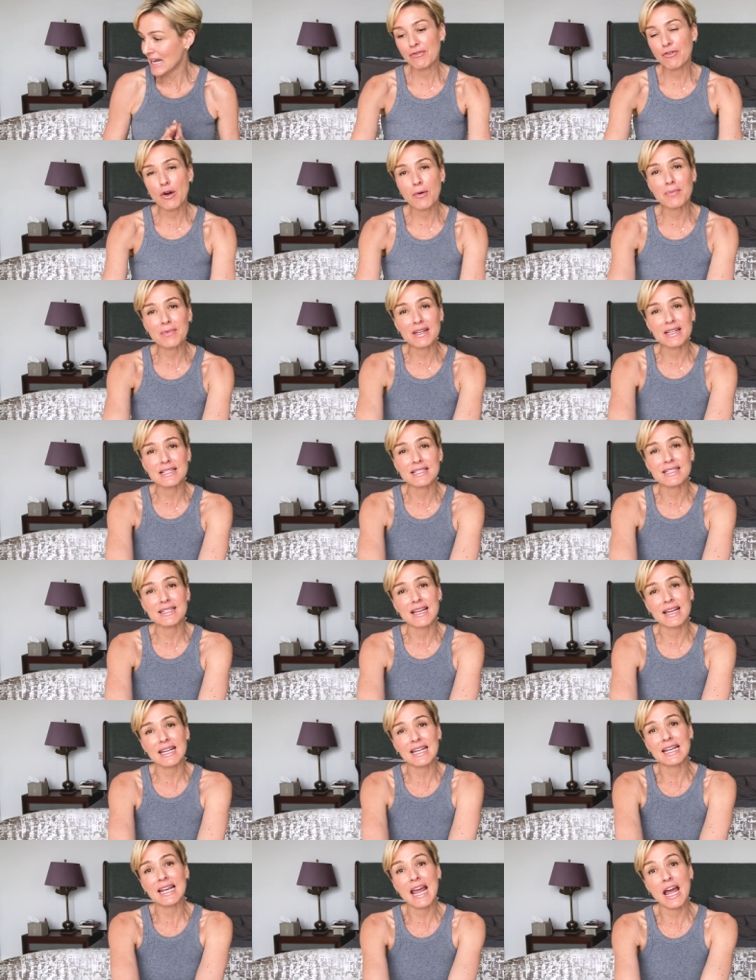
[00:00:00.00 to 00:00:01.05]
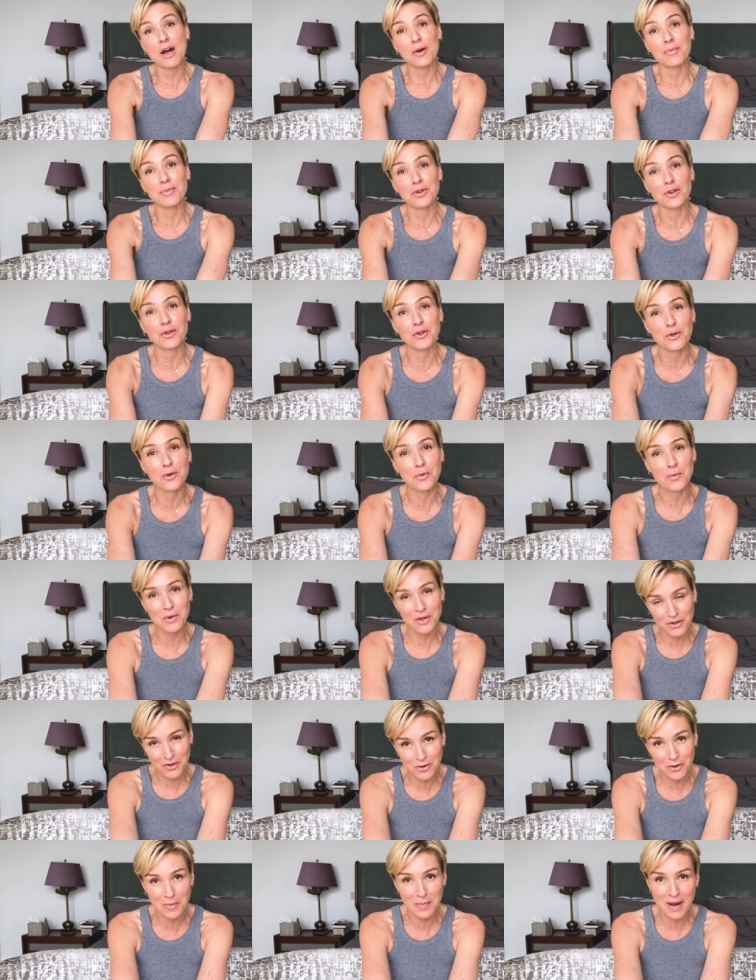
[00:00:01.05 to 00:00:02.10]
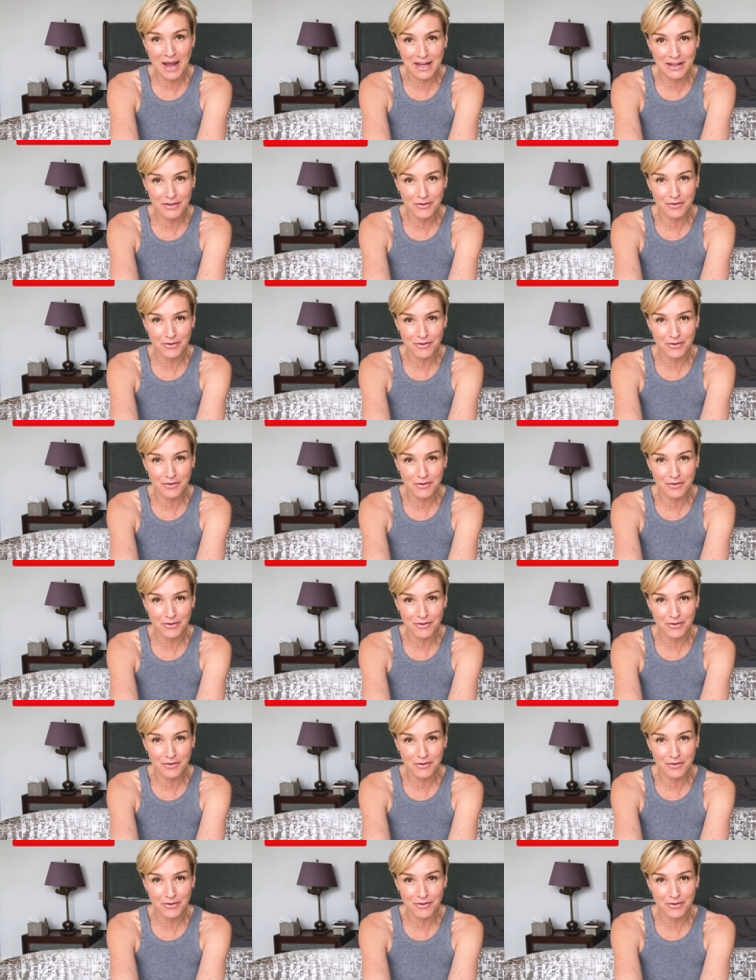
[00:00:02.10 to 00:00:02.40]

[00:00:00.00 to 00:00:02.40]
from this that can help you with your pain